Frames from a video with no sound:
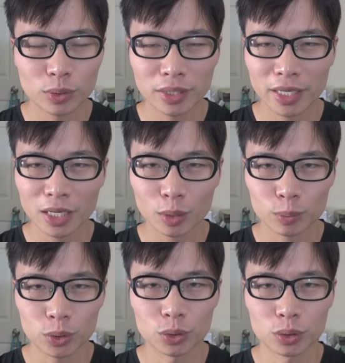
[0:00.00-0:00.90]
really
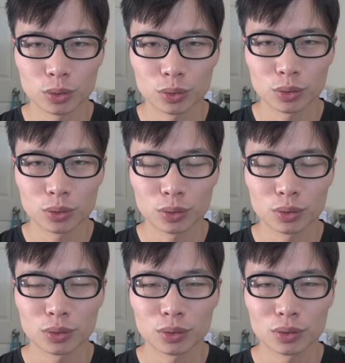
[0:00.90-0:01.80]
help you.
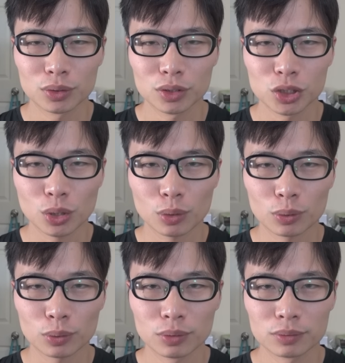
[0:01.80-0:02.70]

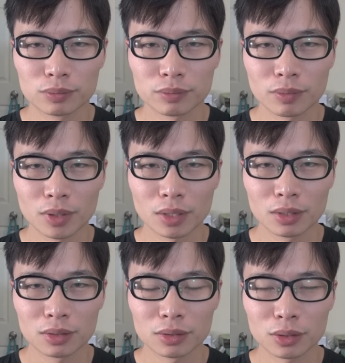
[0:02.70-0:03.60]
So
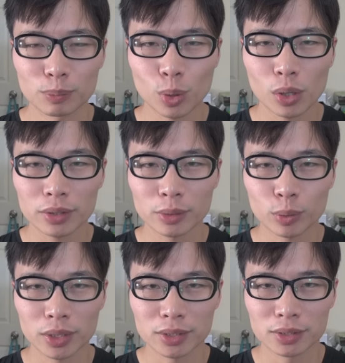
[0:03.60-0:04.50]
the point
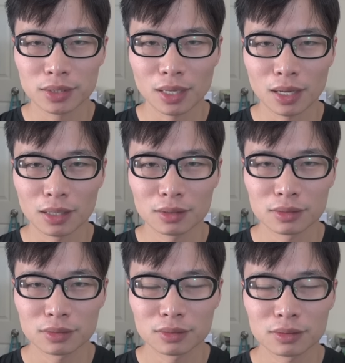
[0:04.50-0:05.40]
was,
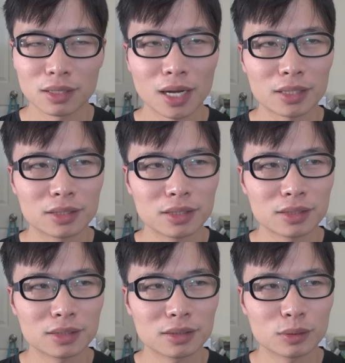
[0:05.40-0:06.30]
I did
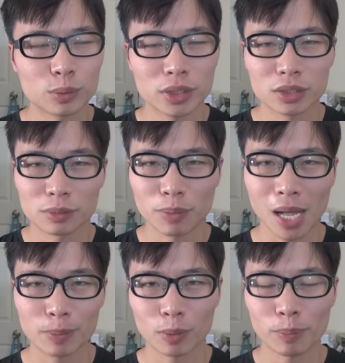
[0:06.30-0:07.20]
read the
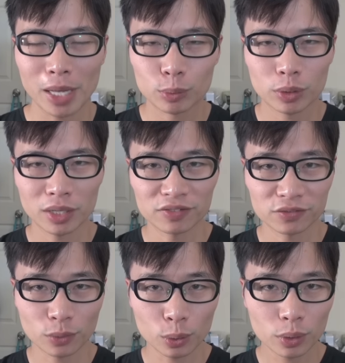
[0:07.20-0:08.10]
Bible backward and
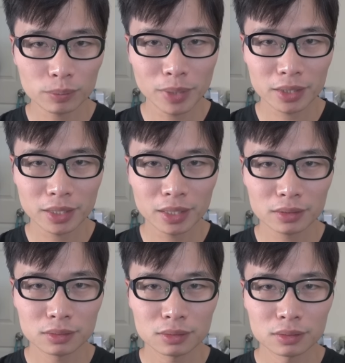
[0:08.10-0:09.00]
forward back
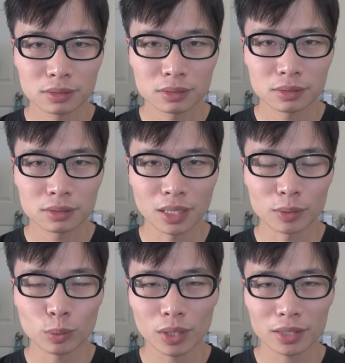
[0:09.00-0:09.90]
then.
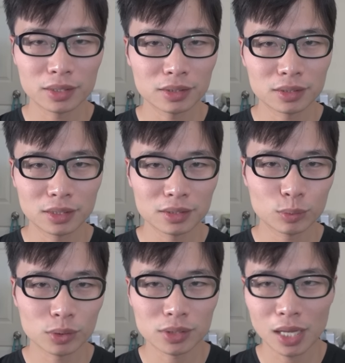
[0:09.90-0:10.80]
And what I did, this
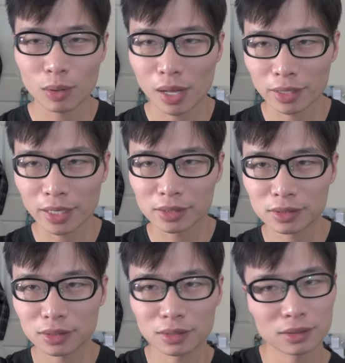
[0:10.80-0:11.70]
was how I guess
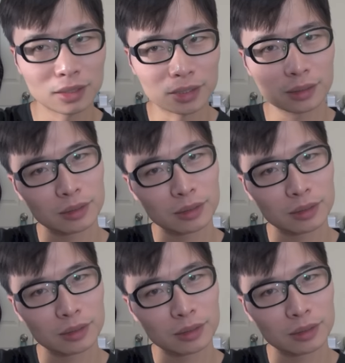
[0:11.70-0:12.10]
like